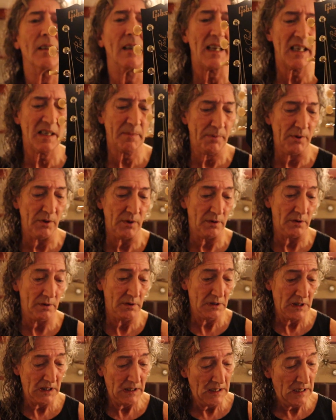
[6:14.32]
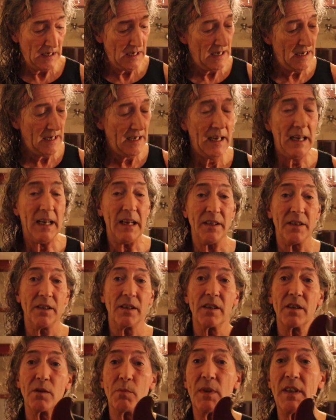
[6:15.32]
Les Paul, and
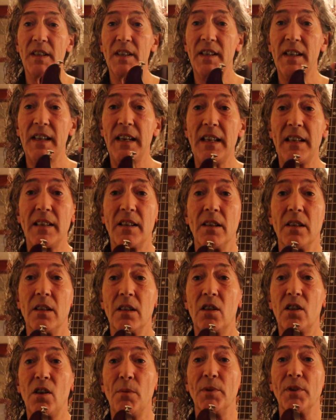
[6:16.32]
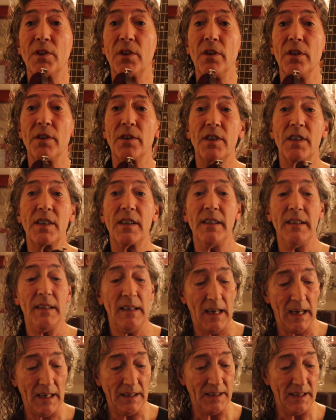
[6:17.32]
as we can see it's a double cut
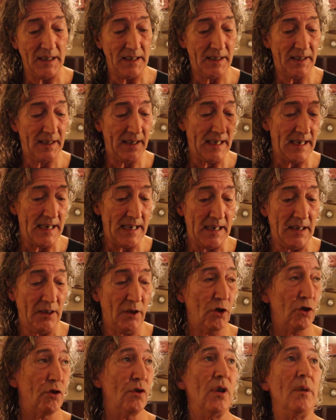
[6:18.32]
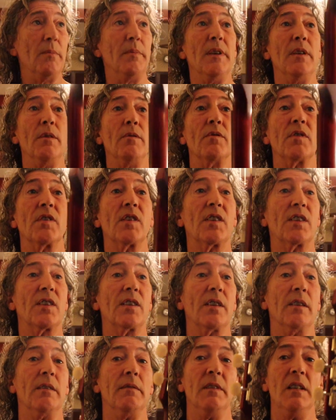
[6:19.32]
and it's the
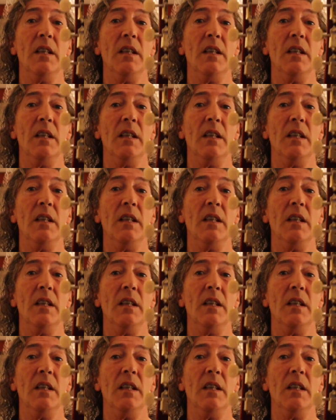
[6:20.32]
tributes.